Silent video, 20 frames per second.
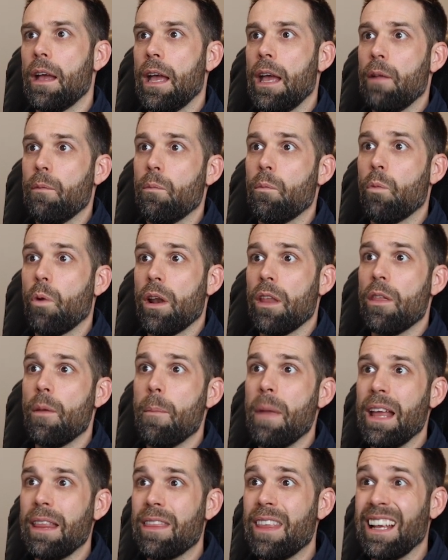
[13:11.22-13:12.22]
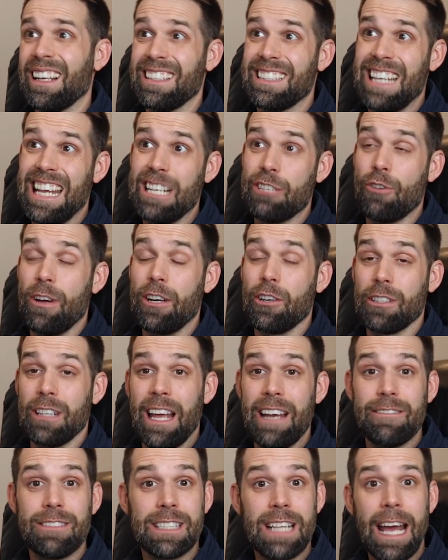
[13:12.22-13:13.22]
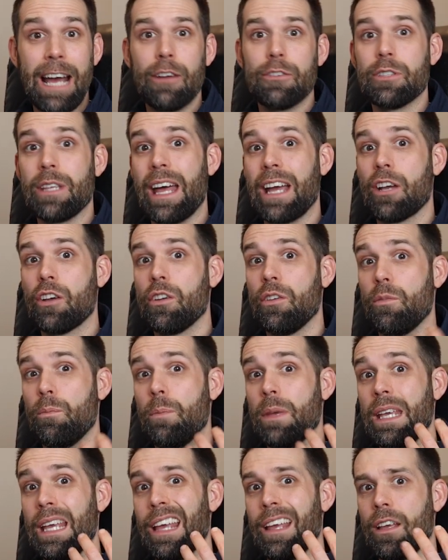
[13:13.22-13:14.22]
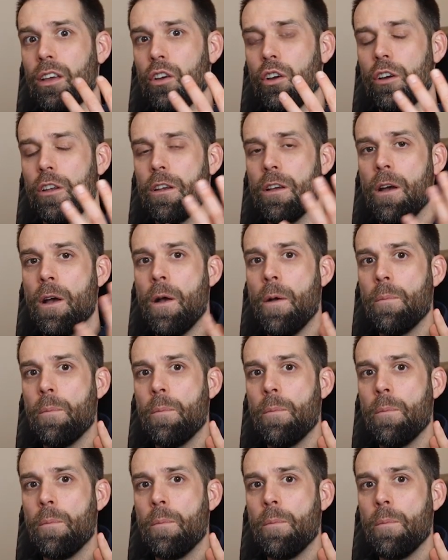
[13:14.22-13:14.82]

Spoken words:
and what are the main things, day trader lifestyle. So that could be a good